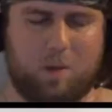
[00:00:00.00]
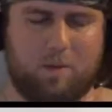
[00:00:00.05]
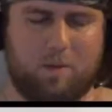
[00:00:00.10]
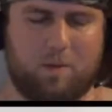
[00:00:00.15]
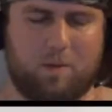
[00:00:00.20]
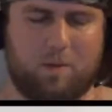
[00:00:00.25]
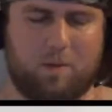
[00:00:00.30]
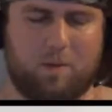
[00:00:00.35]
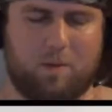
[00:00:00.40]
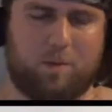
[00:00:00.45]

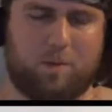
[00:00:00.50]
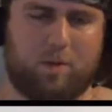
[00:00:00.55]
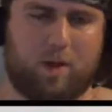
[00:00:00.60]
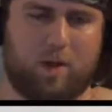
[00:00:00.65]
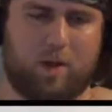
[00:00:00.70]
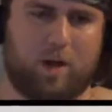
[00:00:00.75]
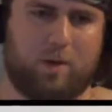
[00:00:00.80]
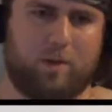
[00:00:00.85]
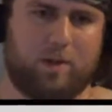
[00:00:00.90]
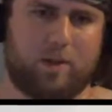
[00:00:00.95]
another
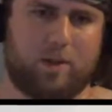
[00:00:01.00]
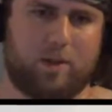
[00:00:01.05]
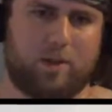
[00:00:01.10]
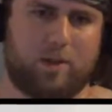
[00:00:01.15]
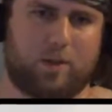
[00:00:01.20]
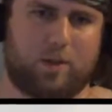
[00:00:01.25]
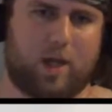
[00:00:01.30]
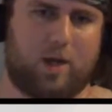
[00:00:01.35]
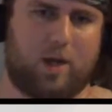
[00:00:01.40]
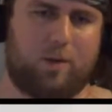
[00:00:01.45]
player, which
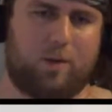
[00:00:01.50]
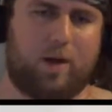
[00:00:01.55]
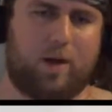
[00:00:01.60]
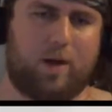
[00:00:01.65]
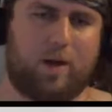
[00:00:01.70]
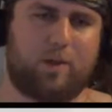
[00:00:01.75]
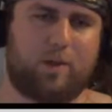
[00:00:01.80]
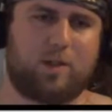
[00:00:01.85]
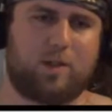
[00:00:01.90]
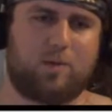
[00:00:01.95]

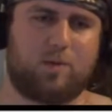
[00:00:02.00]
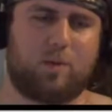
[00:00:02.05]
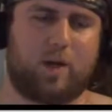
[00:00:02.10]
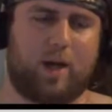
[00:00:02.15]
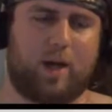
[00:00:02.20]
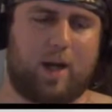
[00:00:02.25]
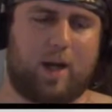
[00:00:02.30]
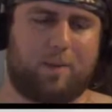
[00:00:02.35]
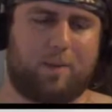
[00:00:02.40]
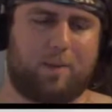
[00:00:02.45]
is what
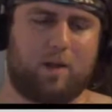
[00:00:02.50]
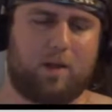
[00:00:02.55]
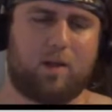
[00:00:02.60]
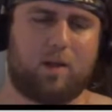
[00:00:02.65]
happened.